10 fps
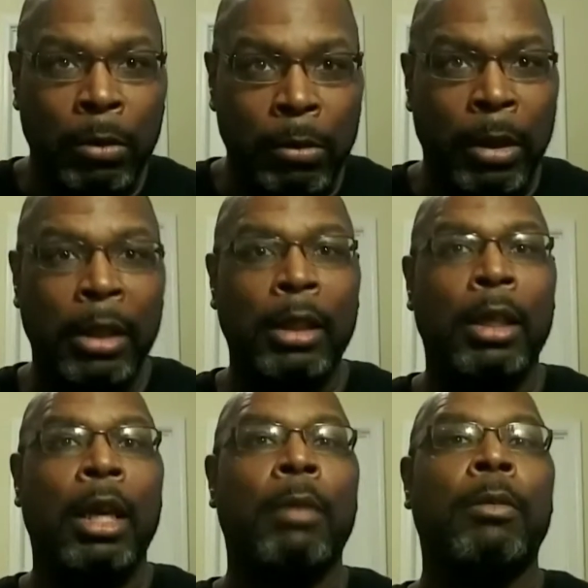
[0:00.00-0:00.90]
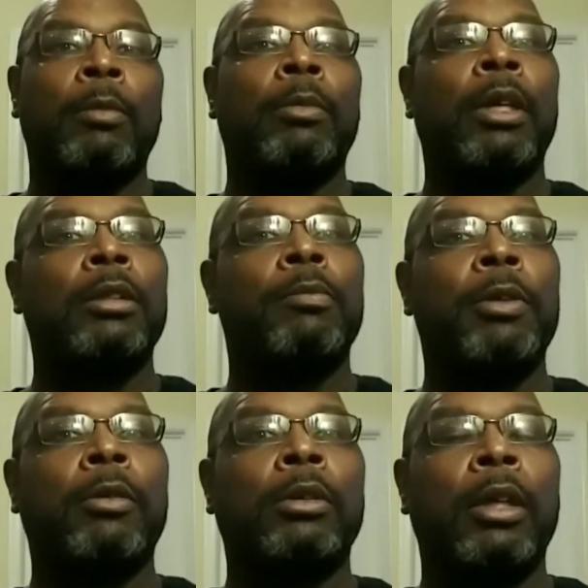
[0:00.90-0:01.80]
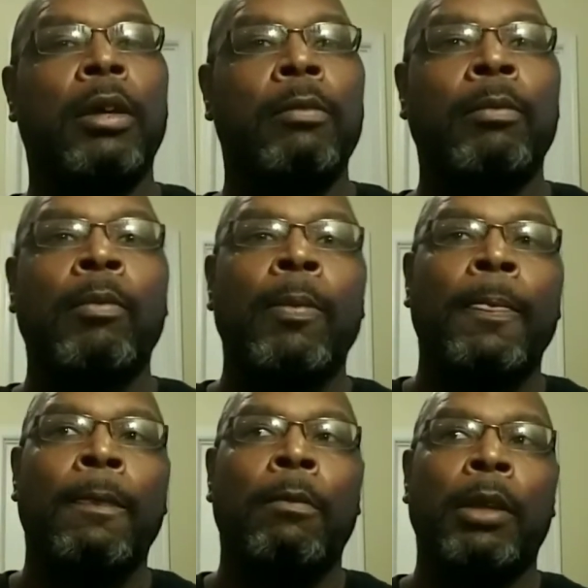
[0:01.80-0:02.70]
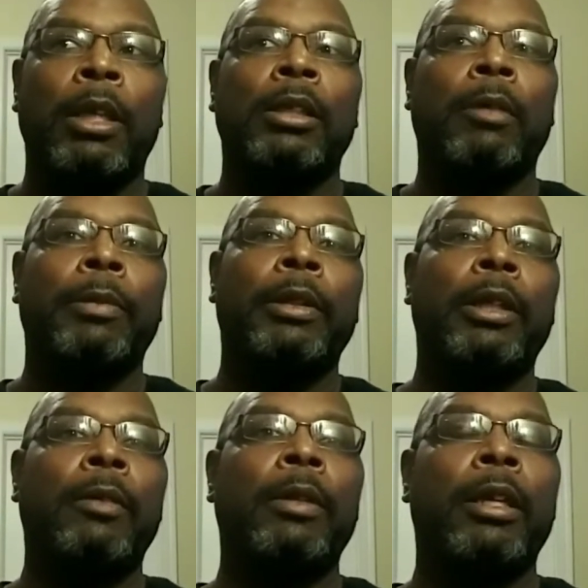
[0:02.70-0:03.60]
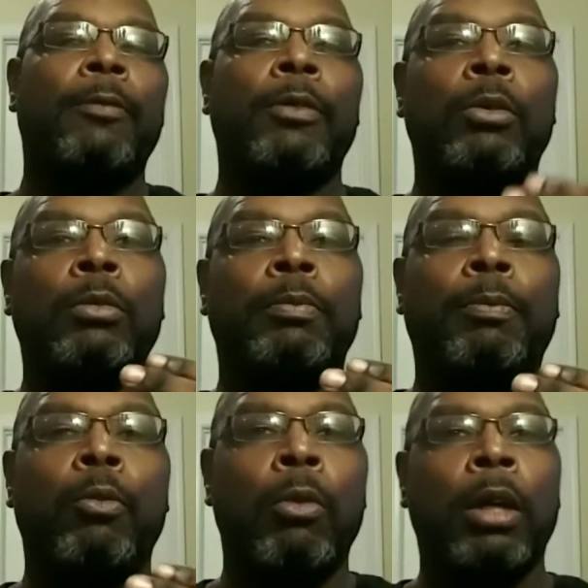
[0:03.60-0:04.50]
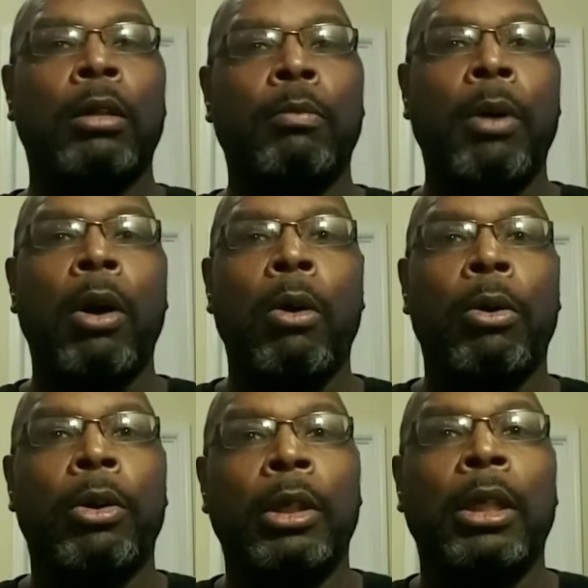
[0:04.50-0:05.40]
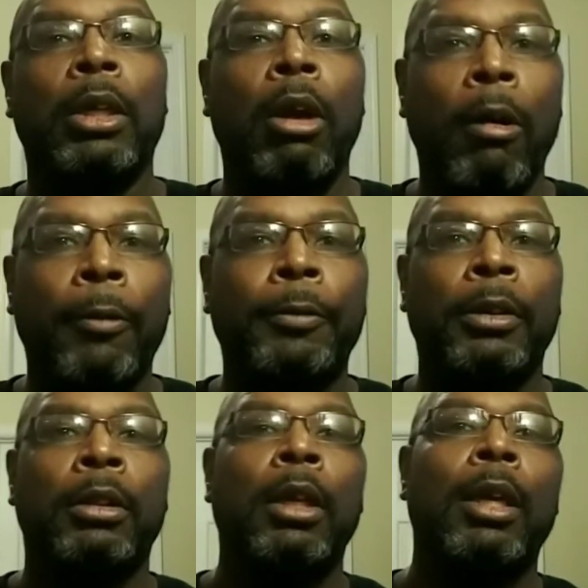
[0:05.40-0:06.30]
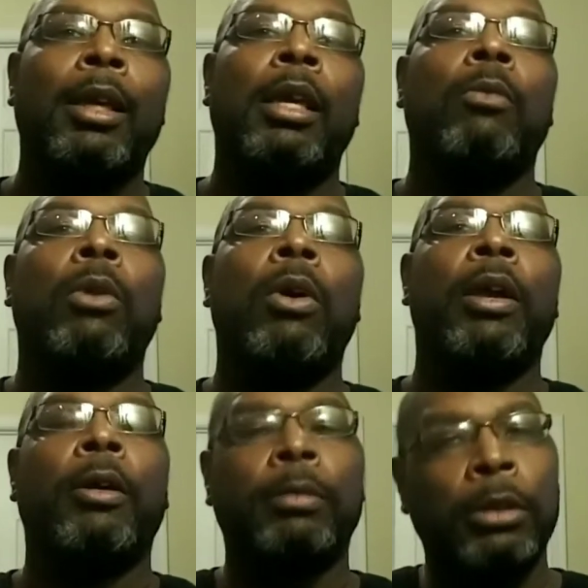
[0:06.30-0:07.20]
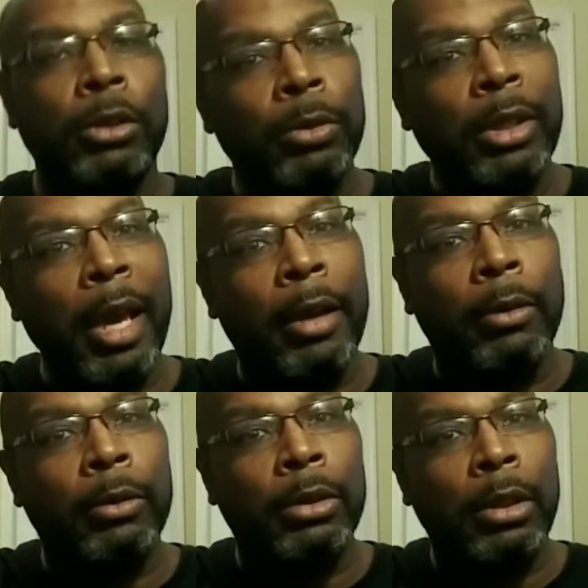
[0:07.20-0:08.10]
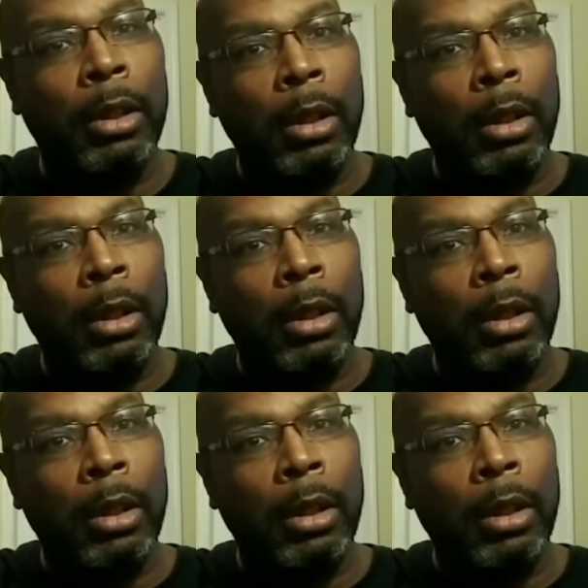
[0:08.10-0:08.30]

running game gets built up, because I believe that if you run the ball early and often, it will help the two tackles